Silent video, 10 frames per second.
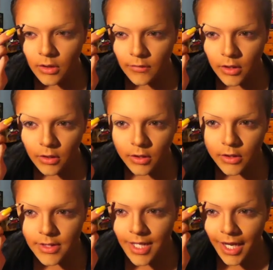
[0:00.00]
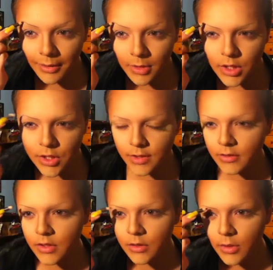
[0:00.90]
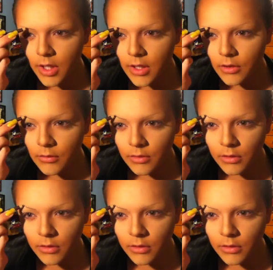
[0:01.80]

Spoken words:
if you don't understand me, just do what I do.